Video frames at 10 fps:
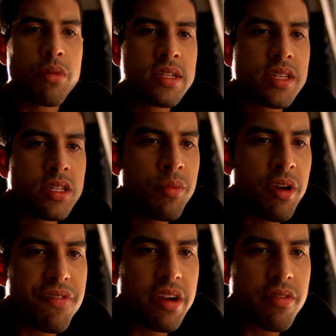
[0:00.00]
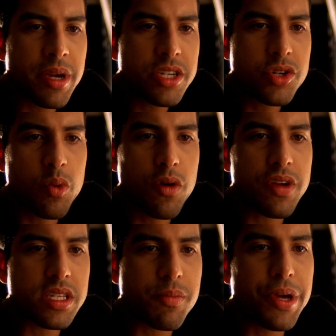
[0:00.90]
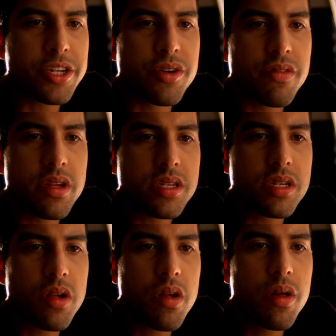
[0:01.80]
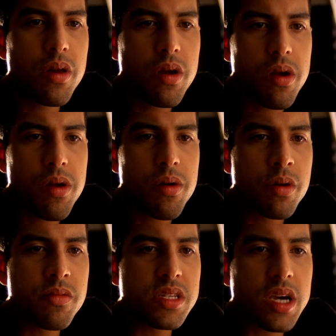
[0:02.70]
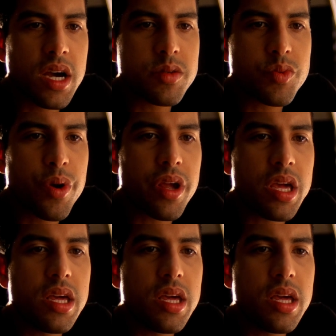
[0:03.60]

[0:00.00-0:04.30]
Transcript: Bronson, do me a favor, make sure Wolf gets a picture of this. One of these guys was wearing